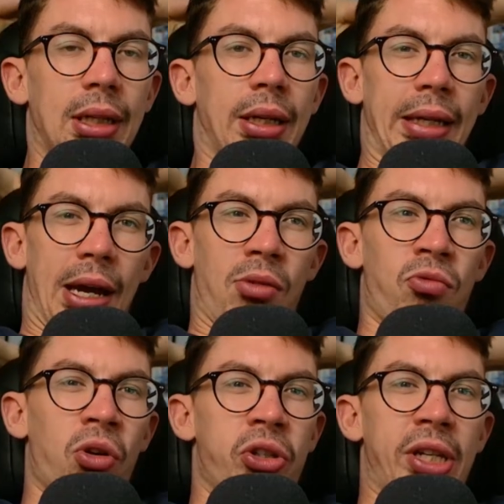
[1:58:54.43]
Yeah, on
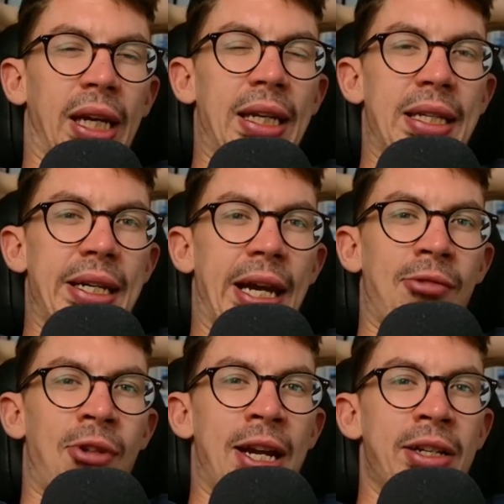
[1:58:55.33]
Rogers, Eki, TK,
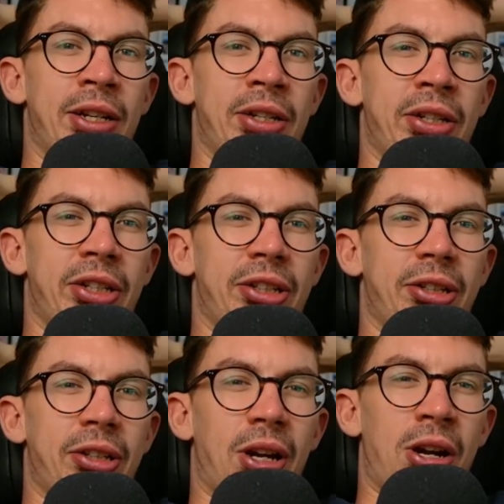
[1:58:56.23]

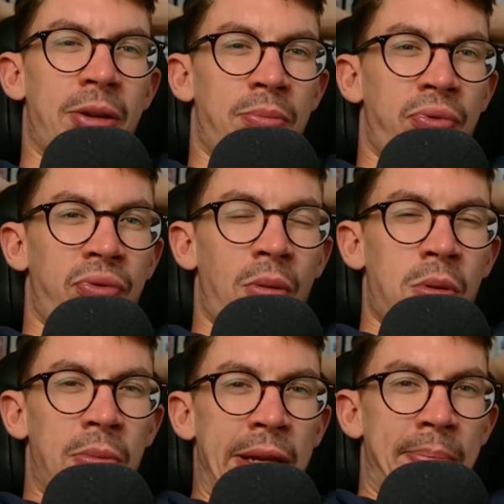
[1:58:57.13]
Reinders, I'd
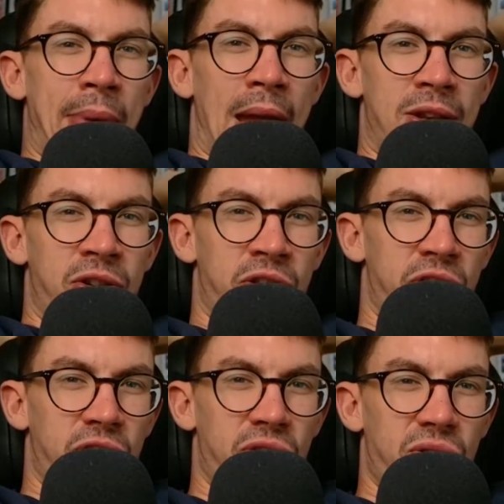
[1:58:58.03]
probably
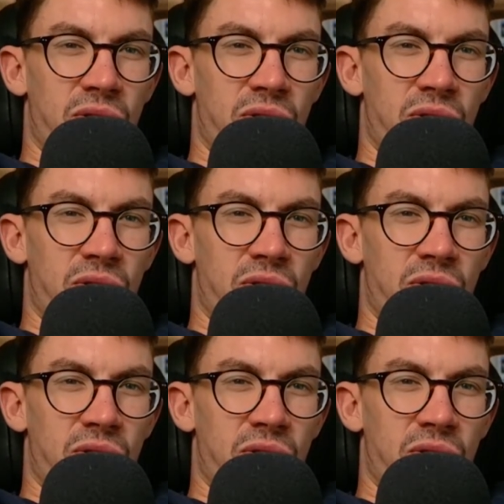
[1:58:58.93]
bench.